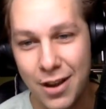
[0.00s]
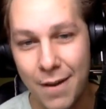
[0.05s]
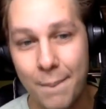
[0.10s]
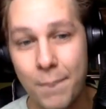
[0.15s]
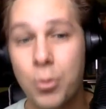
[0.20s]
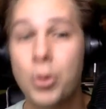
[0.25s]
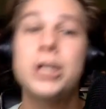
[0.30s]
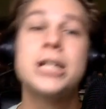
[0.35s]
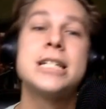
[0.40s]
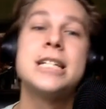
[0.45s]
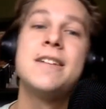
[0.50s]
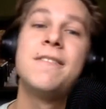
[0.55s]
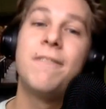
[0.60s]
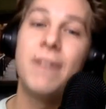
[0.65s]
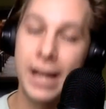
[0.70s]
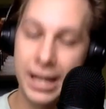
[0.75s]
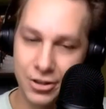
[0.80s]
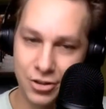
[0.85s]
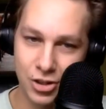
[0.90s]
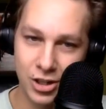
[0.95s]
pretty
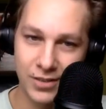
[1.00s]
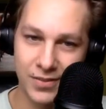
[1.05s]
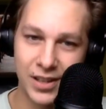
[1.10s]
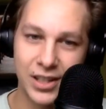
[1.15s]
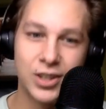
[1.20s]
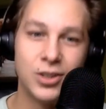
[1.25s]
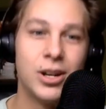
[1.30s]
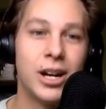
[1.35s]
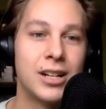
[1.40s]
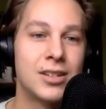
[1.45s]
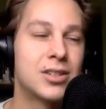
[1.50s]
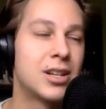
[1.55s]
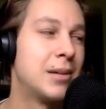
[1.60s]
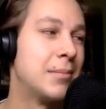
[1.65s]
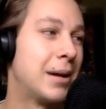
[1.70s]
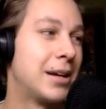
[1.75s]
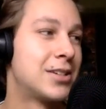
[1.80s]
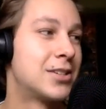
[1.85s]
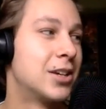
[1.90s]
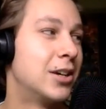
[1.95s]
fancy, if I do not say
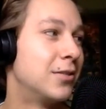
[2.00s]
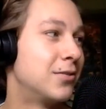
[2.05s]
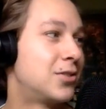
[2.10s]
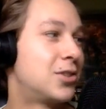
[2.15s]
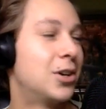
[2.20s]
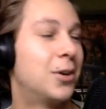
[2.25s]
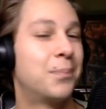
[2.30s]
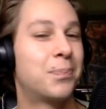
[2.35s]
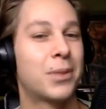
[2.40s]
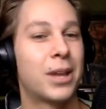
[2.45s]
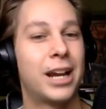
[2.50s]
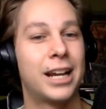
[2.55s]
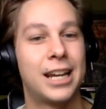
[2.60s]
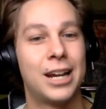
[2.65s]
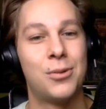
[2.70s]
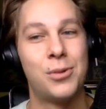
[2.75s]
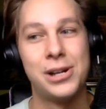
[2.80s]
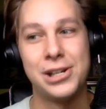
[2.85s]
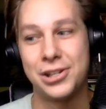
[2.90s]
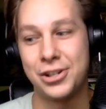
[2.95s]
myself. So I
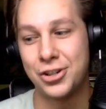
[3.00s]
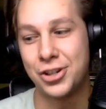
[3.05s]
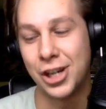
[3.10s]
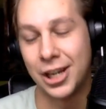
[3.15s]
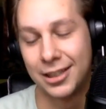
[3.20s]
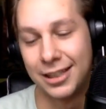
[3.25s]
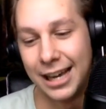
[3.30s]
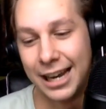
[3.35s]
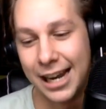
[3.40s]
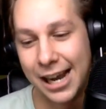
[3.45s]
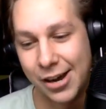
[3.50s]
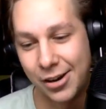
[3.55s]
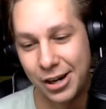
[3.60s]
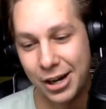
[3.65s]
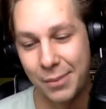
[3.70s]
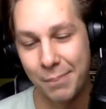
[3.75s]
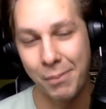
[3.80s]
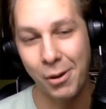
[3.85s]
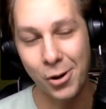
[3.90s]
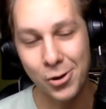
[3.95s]
can't wait to check that out
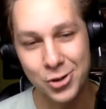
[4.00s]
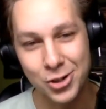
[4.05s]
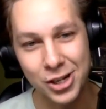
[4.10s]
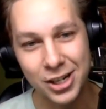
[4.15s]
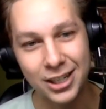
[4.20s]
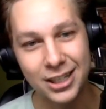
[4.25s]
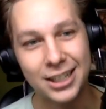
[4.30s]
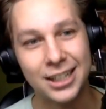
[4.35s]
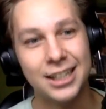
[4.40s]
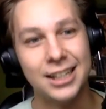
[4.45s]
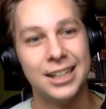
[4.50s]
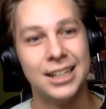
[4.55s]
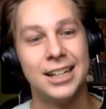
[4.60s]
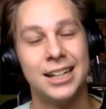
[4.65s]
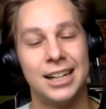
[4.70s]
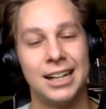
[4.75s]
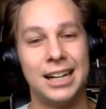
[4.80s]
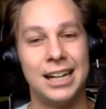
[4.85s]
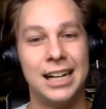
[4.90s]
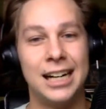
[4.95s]
in person.
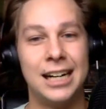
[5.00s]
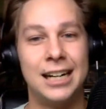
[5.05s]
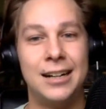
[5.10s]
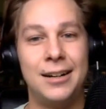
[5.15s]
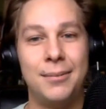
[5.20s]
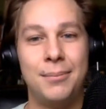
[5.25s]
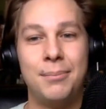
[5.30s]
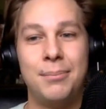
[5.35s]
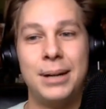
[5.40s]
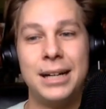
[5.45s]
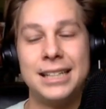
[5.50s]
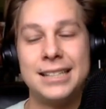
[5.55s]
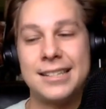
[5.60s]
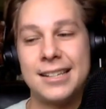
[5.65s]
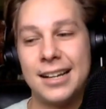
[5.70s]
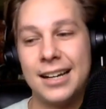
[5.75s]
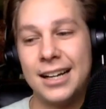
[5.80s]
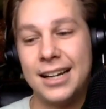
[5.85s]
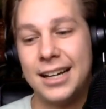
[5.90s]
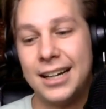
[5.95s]
Yeah, man,
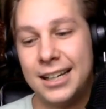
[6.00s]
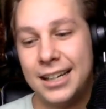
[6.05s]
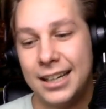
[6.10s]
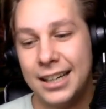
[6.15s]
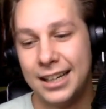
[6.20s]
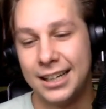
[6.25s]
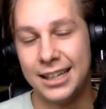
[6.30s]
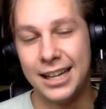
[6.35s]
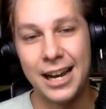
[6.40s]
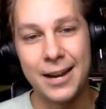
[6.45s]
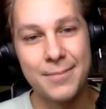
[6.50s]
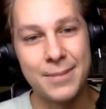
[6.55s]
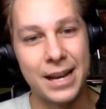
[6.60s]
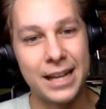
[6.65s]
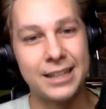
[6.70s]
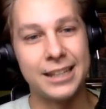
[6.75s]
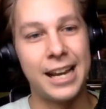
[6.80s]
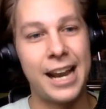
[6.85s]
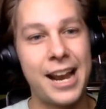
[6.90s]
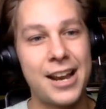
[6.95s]
the
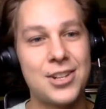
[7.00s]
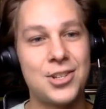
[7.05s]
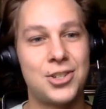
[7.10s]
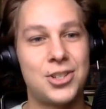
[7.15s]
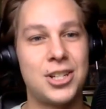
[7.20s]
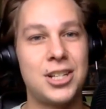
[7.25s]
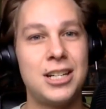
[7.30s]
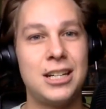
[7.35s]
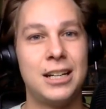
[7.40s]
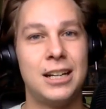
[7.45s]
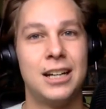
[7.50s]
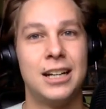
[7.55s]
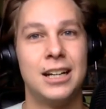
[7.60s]
AAC,